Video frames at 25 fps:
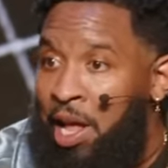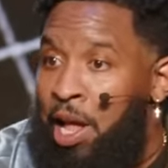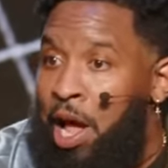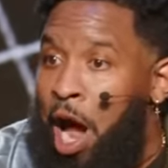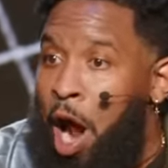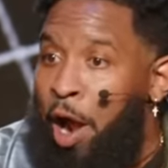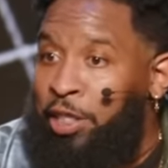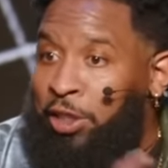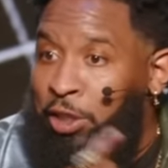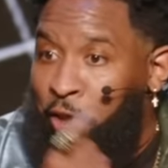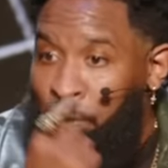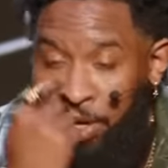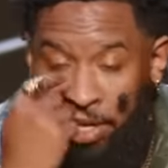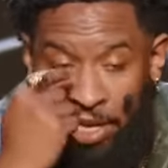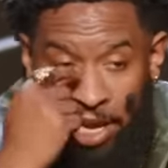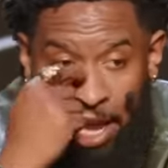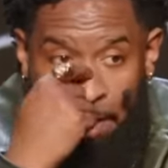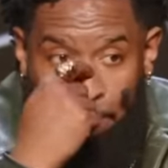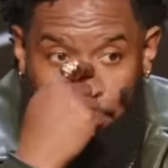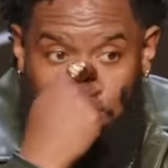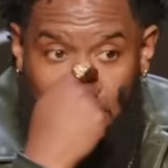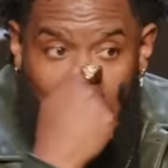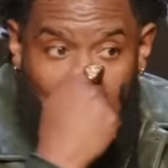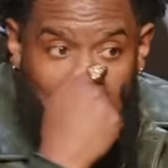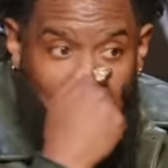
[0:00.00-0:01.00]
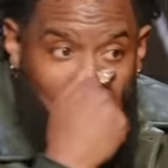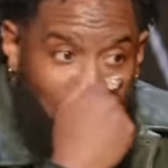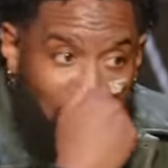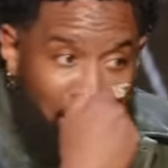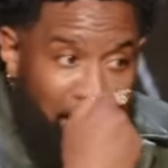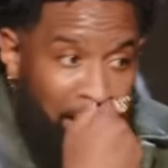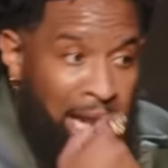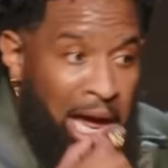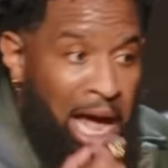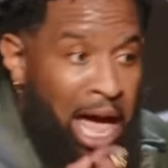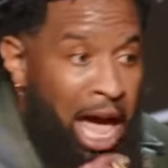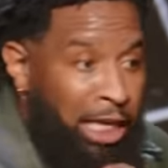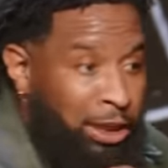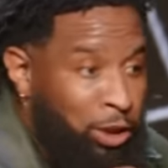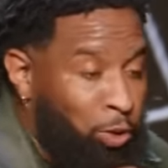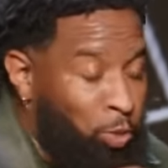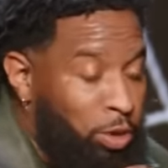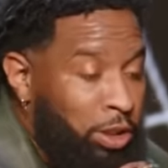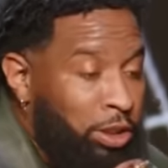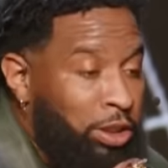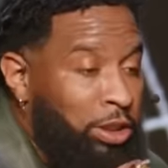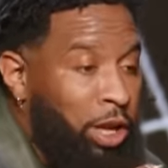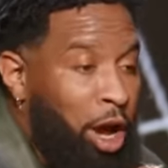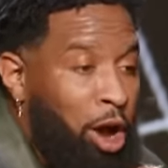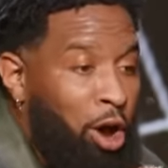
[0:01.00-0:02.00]
All right, so it came time to make it an actual
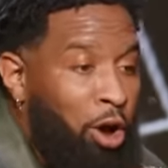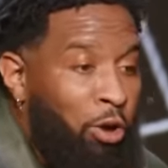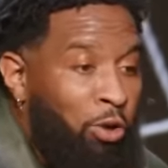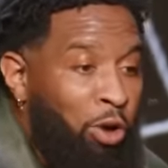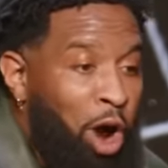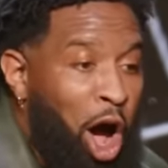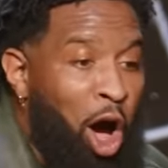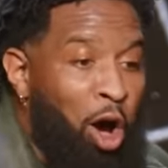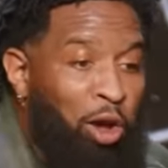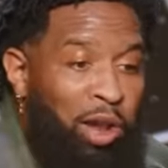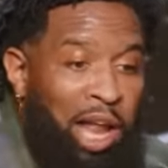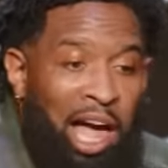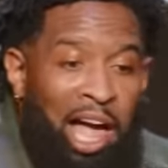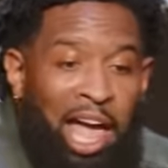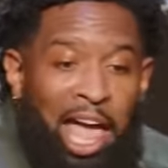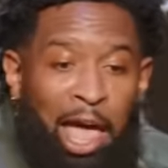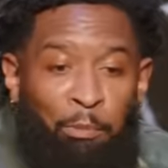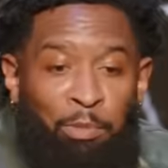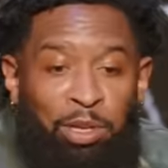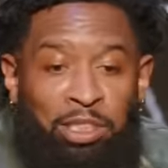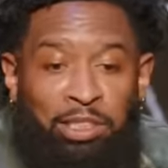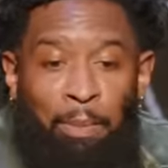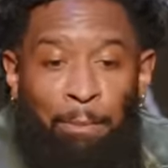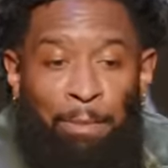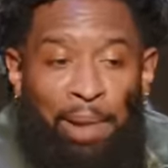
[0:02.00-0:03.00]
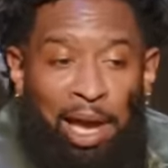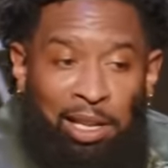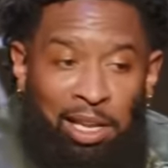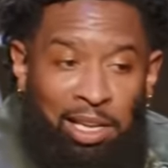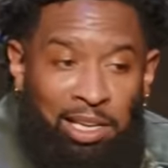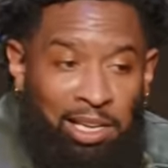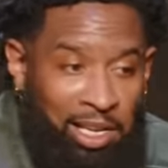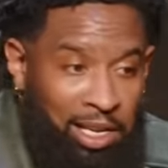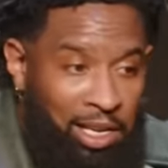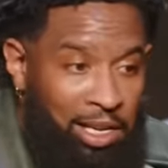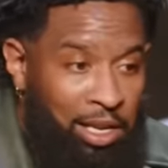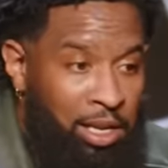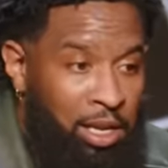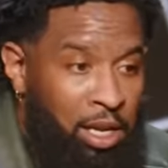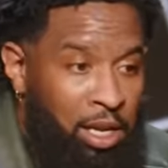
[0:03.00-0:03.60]
song. All I had was a melody.